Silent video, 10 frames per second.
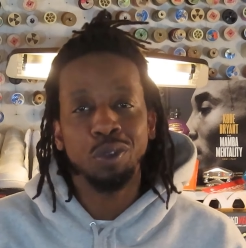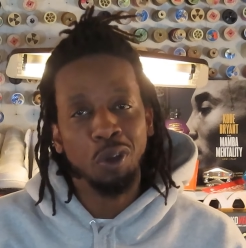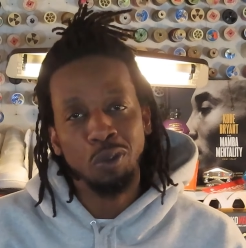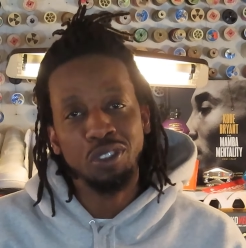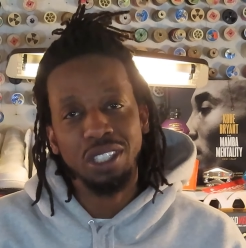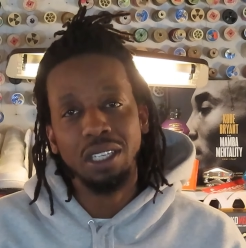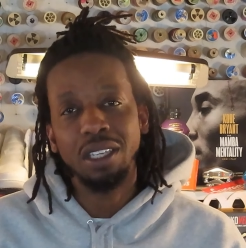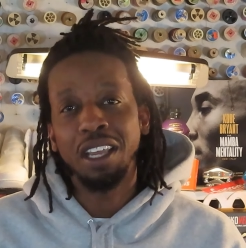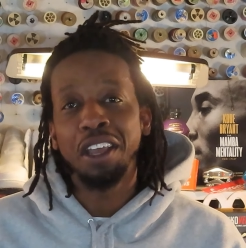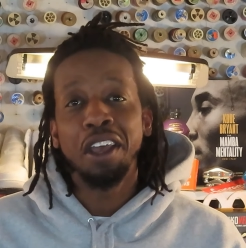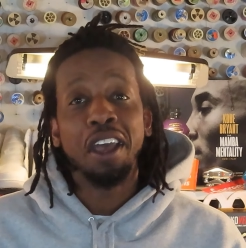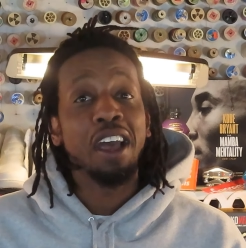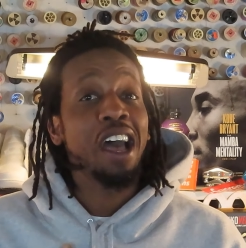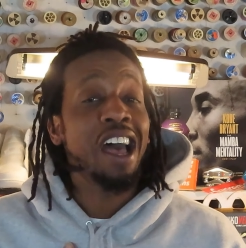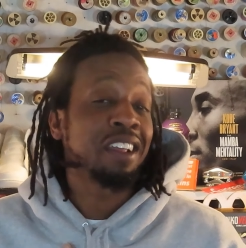to an OG.
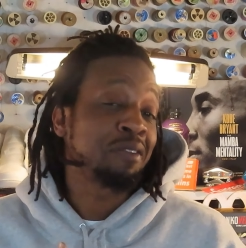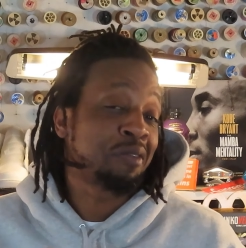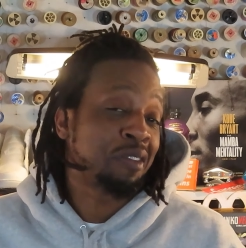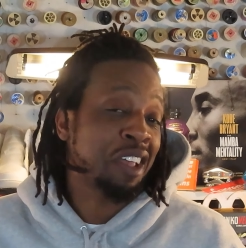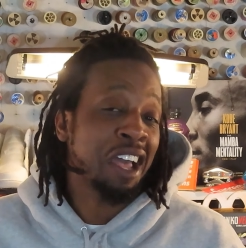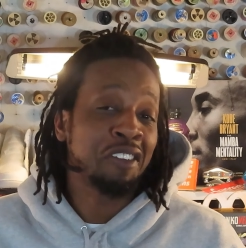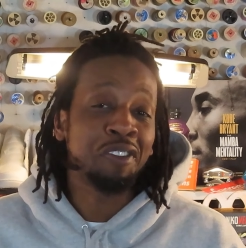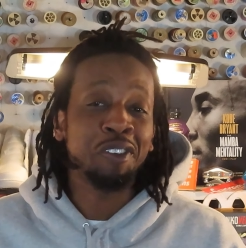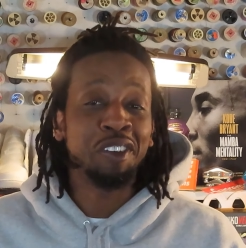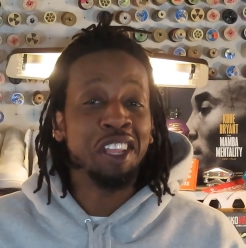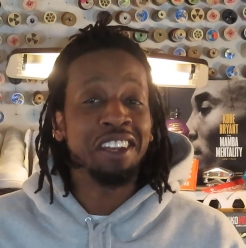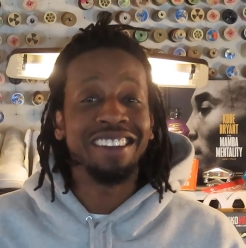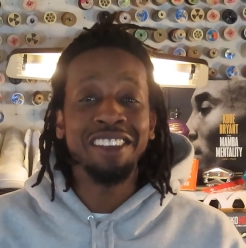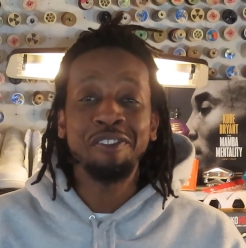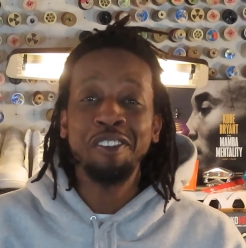I kind of feel
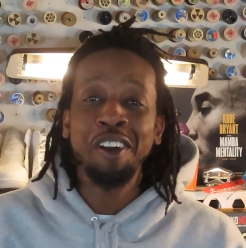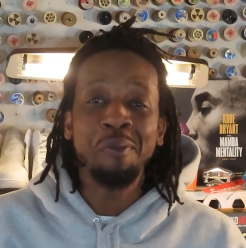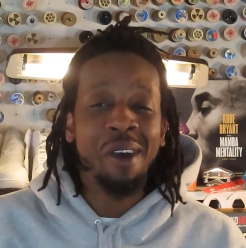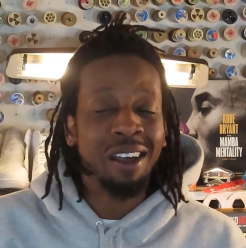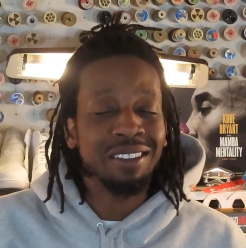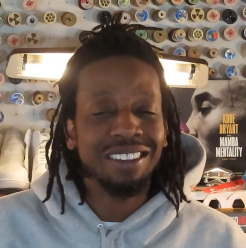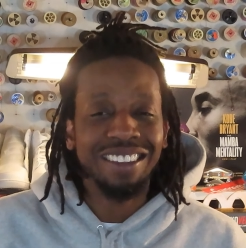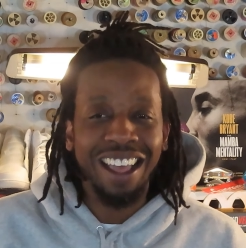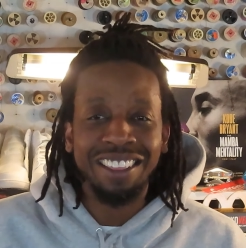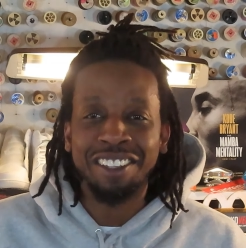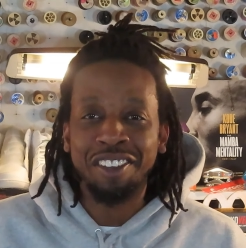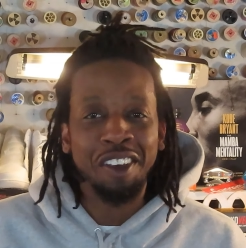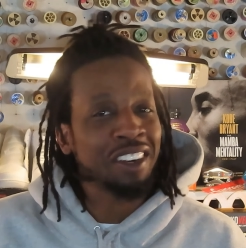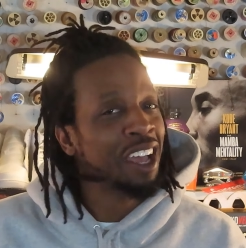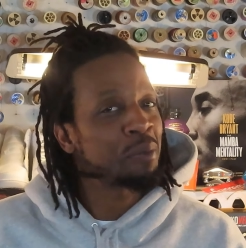different about not the
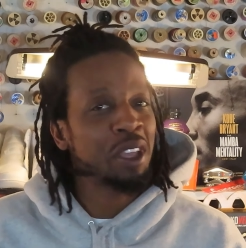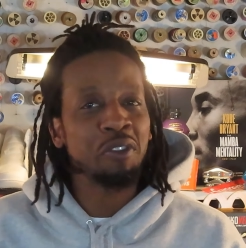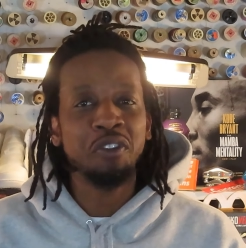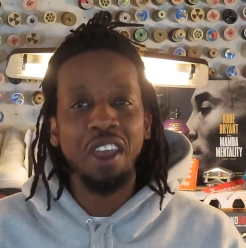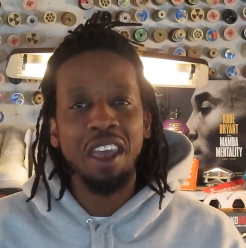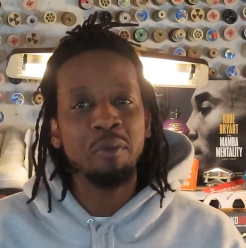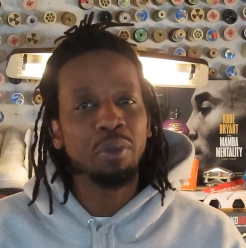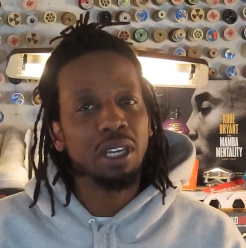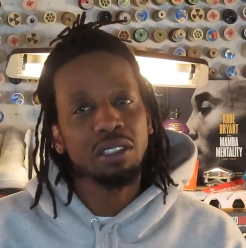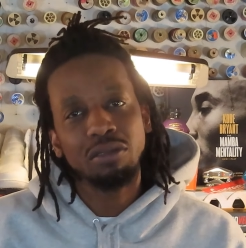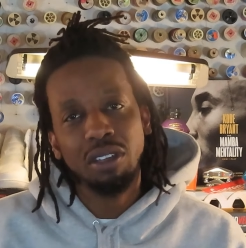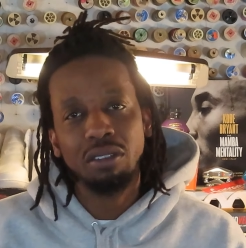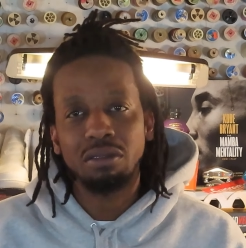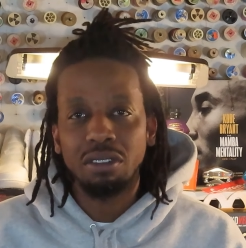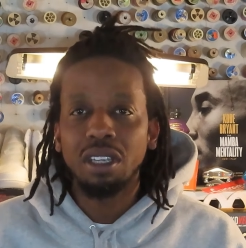tongue not being fat, but you
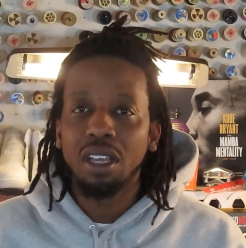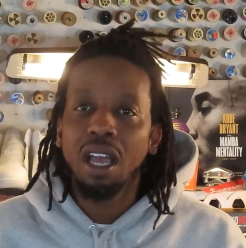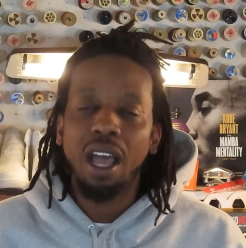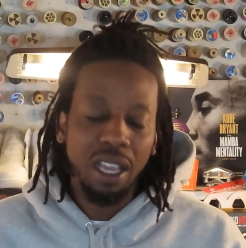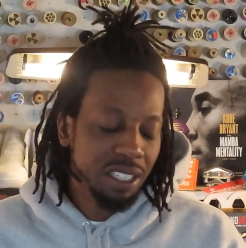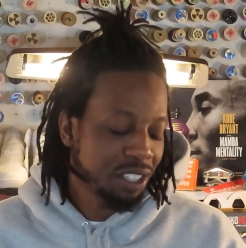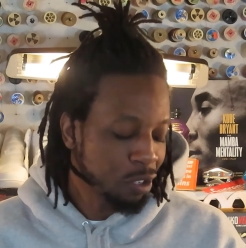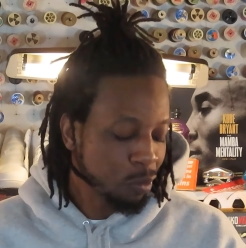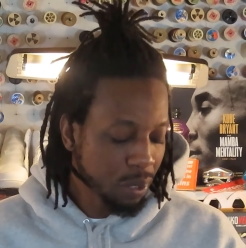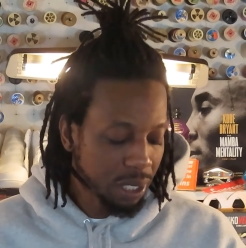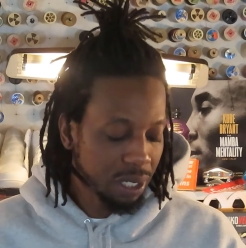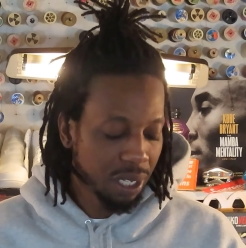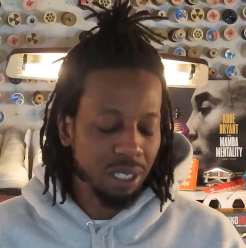know, I could deal with it.